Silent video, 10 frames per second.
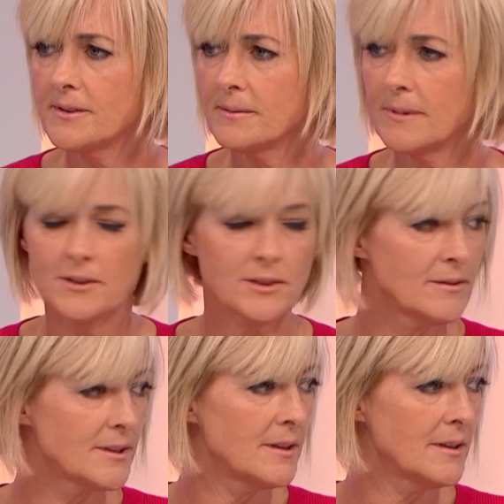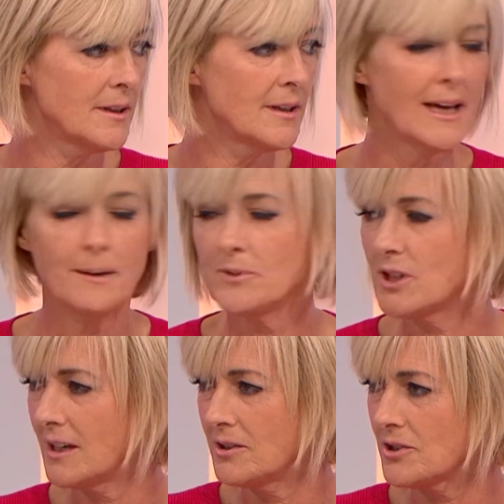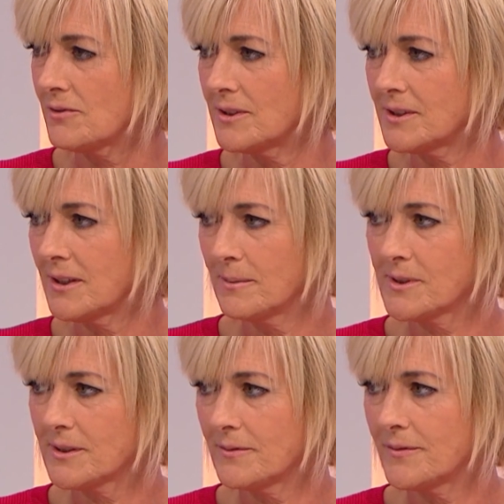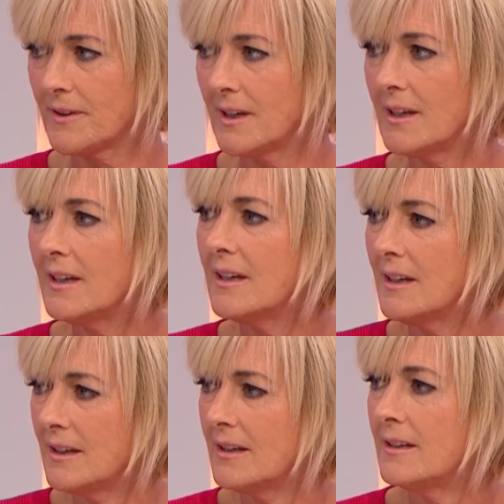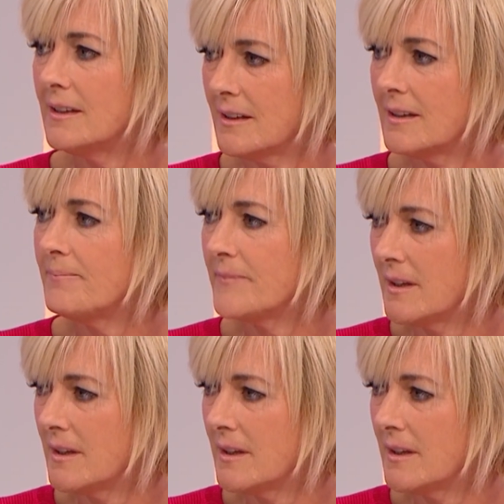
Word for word: and dementia is a, a game changer in yeah. terms of... And for people who've paid their... My mum